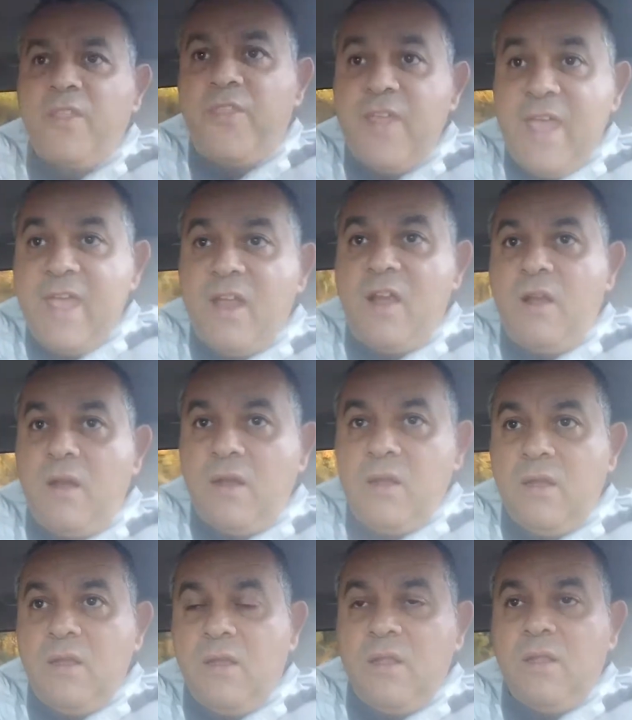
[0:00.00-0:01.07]
there,
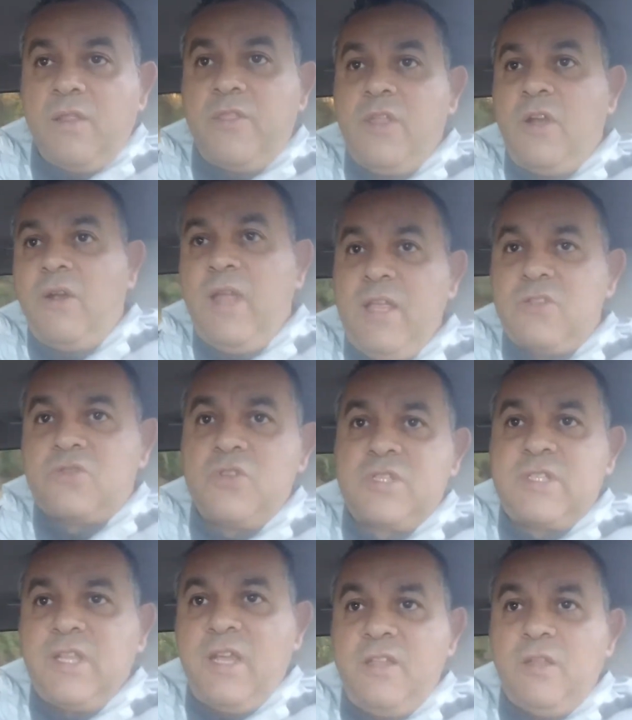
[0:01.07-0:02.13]
they're
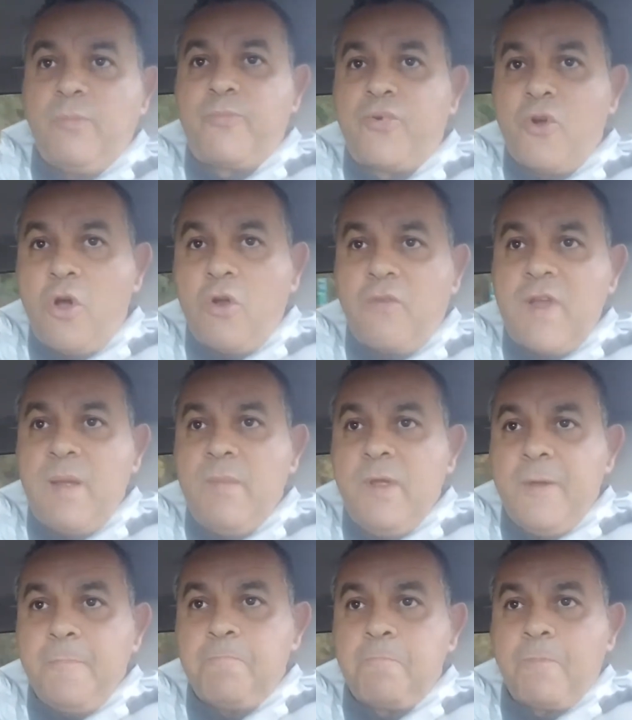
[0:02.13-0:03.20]
interested in the
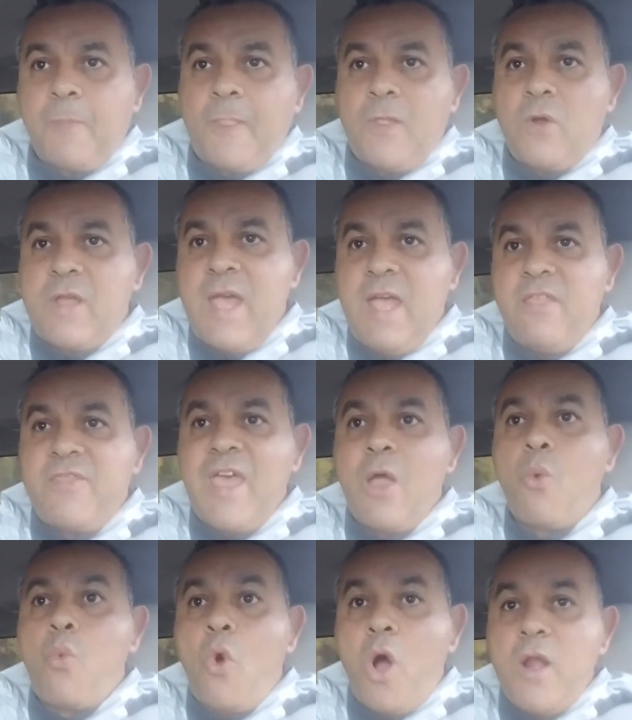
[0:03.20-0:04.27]
program, okay? They
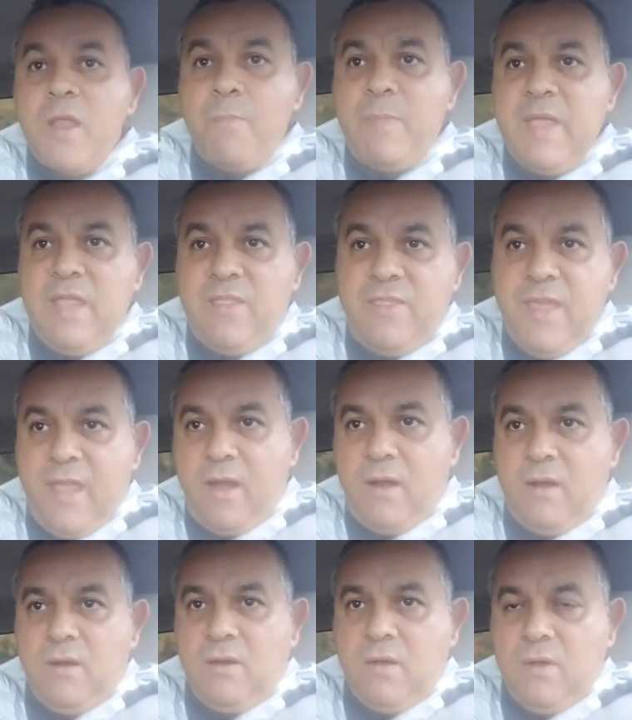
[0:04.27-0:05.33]
want to be there.
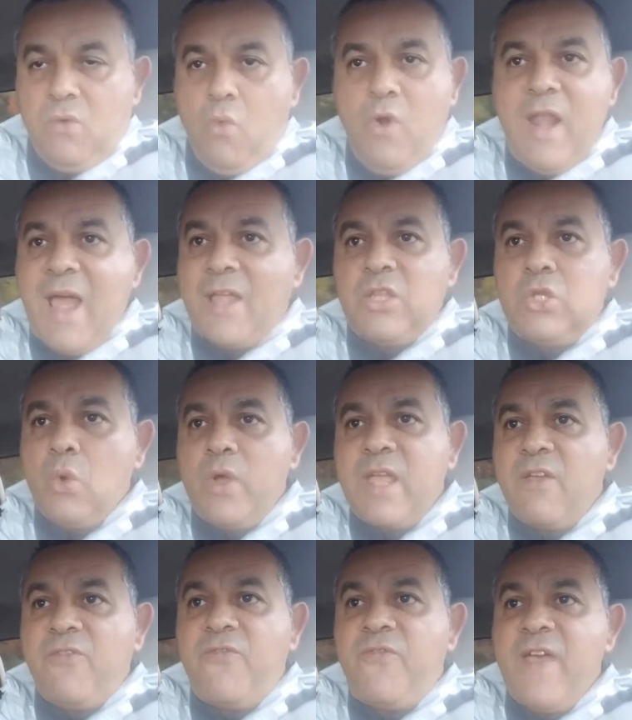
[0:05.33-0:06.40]
We're not
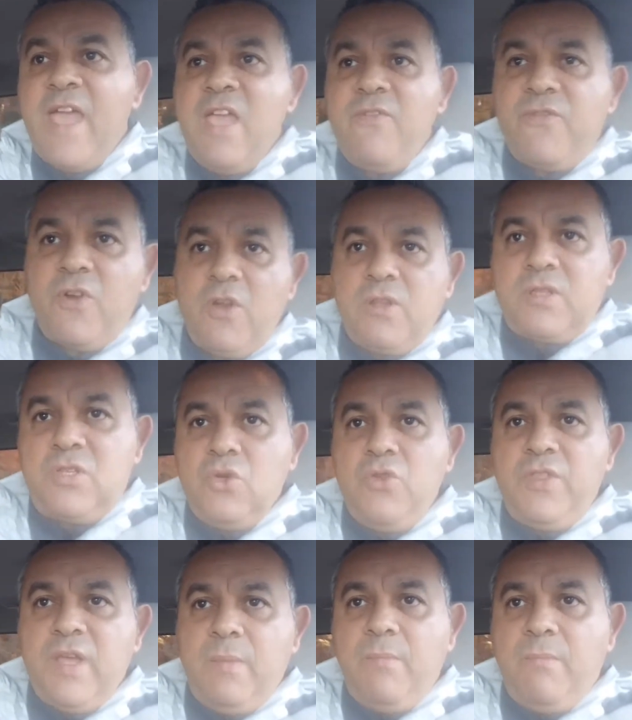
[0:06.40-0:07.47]
doing a favor
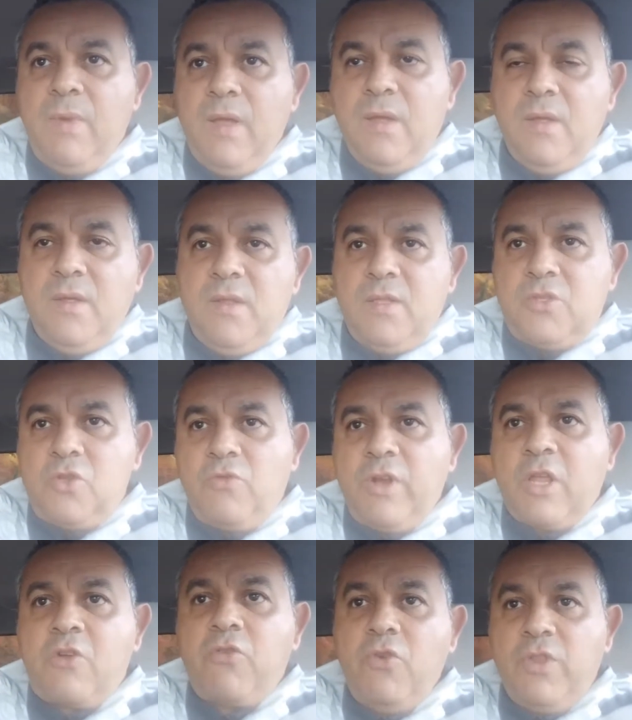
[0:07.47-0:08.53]
to them to
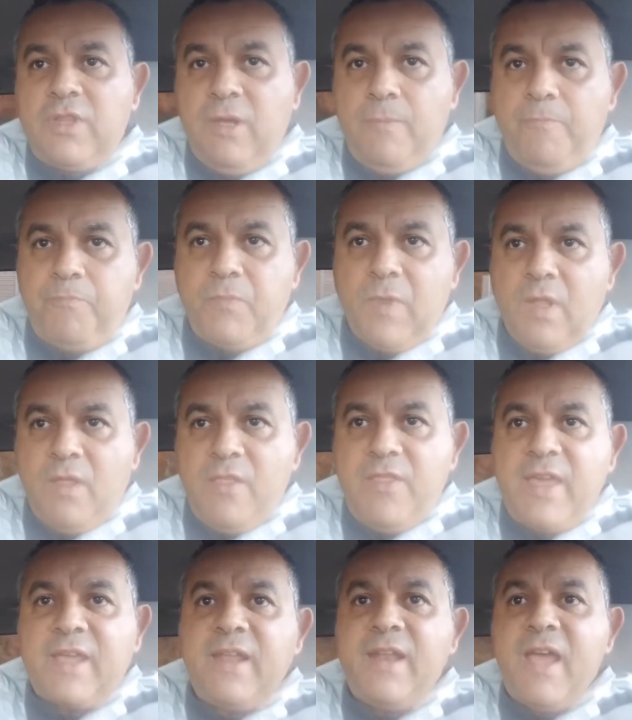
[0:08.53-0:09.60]
recruit them.
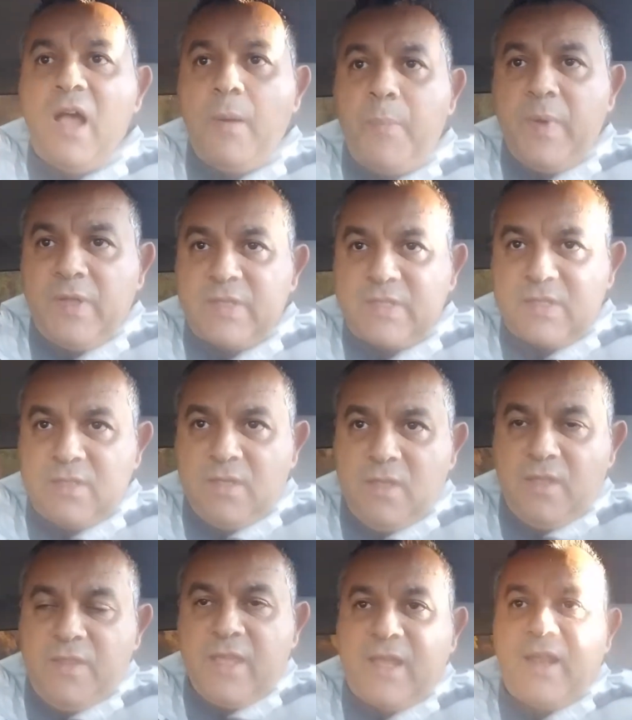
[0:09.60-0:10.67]
They can help us.
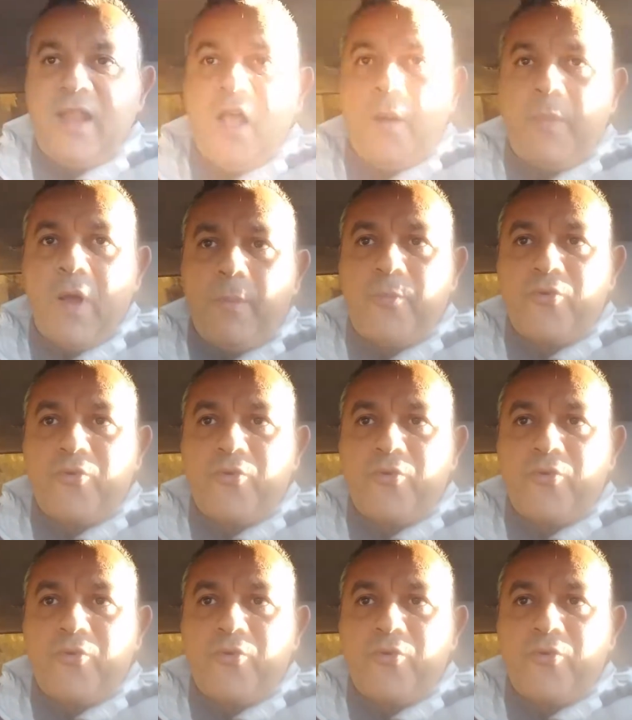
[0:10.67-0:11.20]
They can help our